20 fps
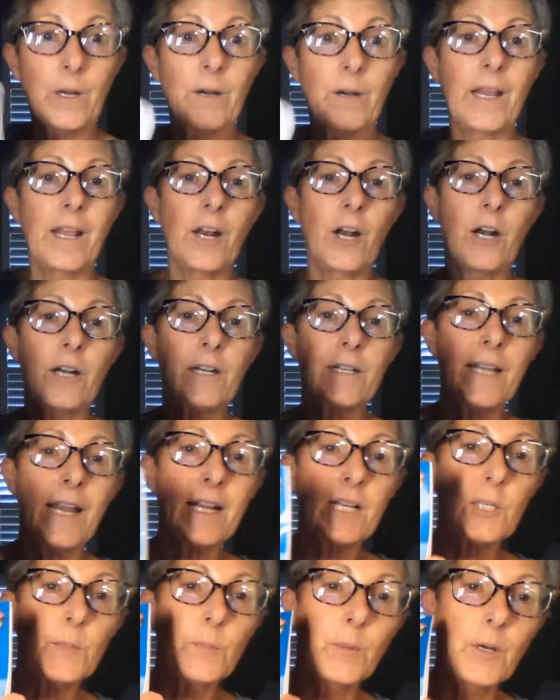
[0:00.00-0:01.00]
We are in our
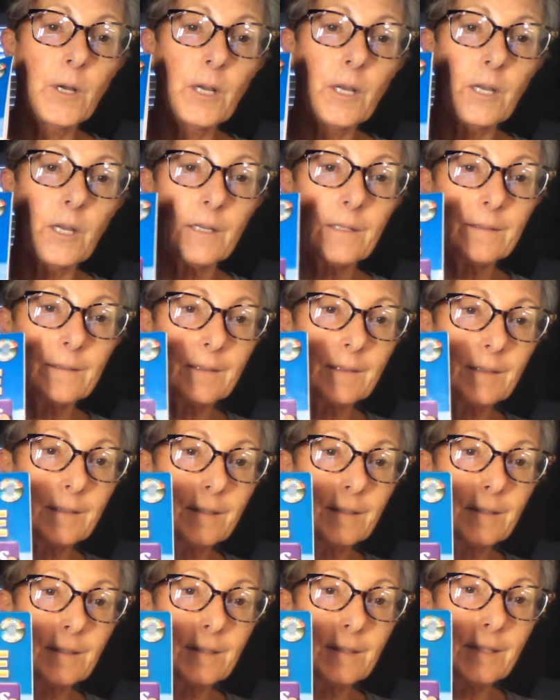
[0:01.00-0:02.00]
textbook,
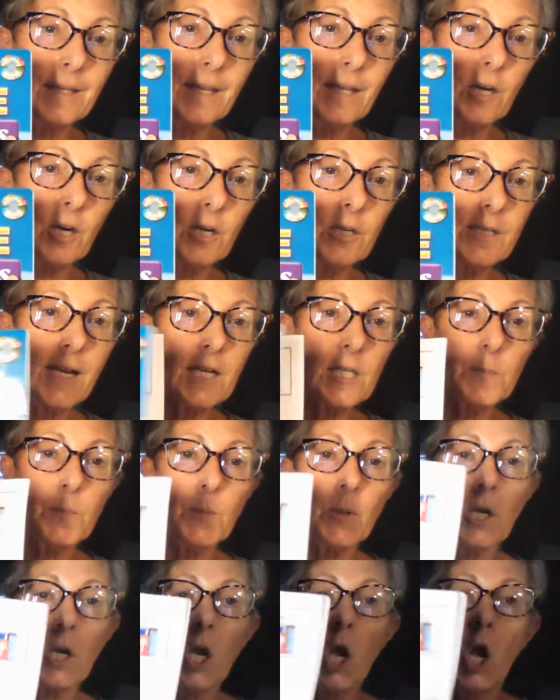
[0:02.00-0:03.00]
in our
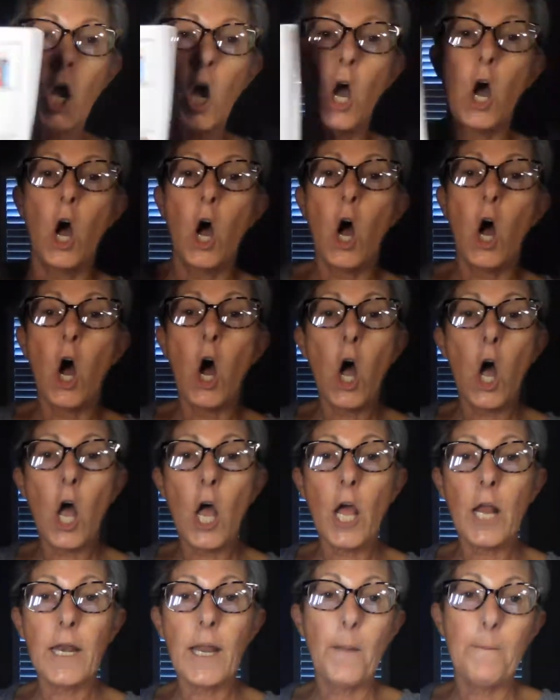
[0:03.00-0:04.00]
textbook
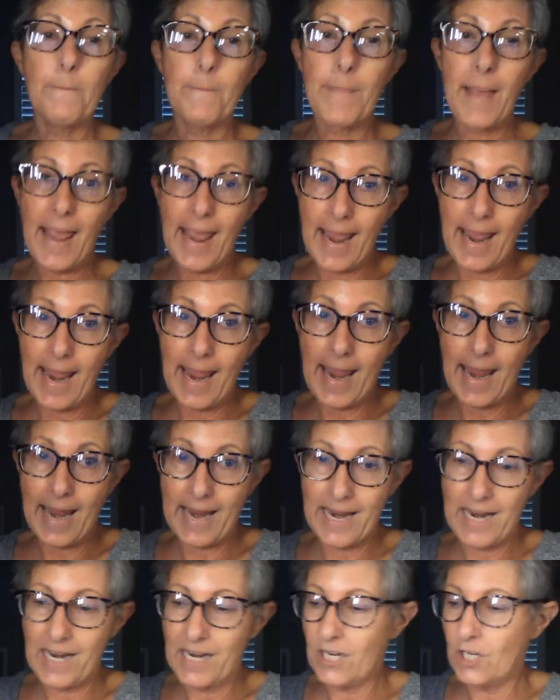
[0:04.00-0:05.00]
on
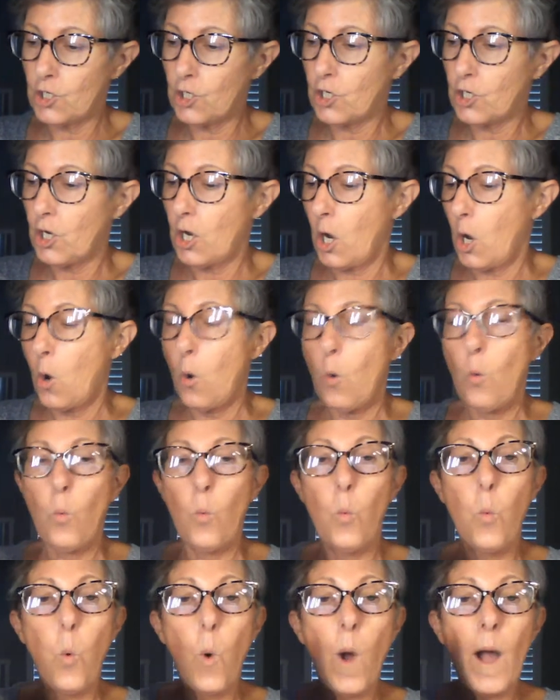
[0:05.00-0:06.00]
page
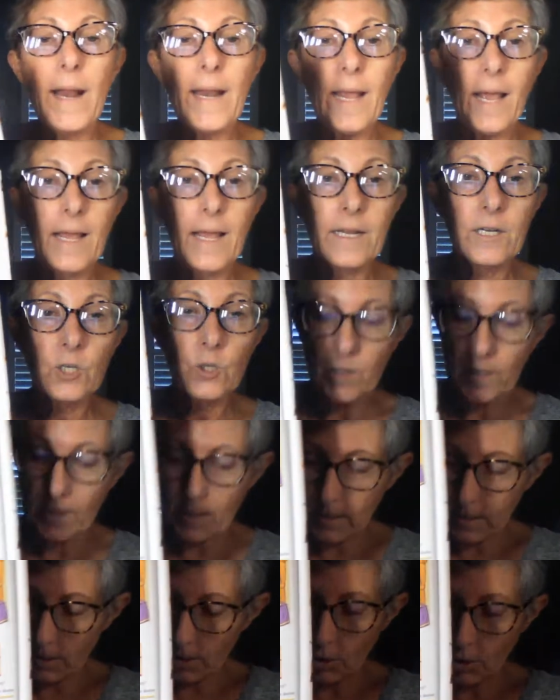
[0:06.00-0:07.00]

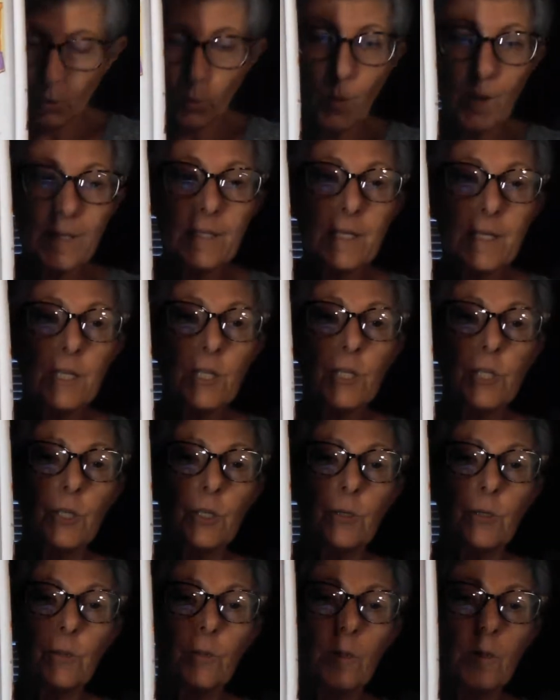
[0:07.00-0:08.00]

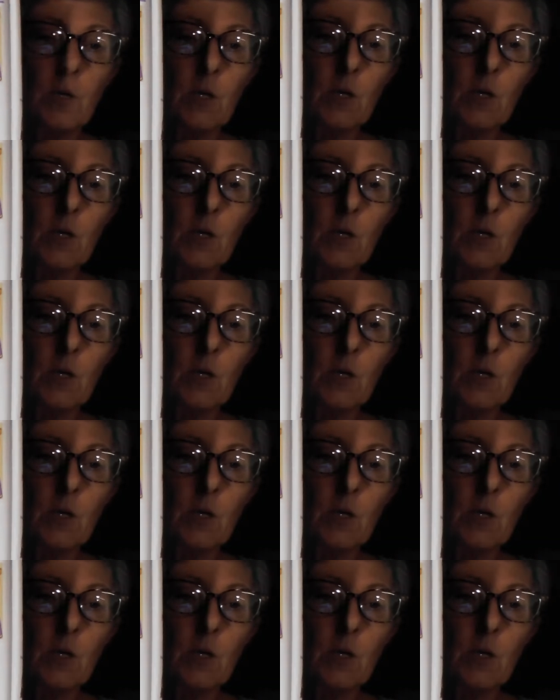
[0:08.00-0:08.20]
122.